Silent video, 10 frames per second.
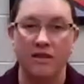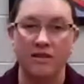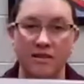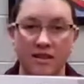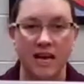
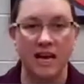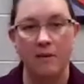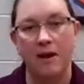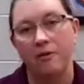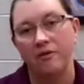This is the kind
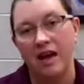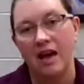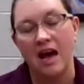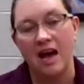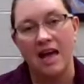of paper
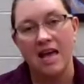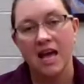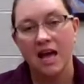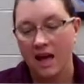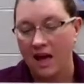that I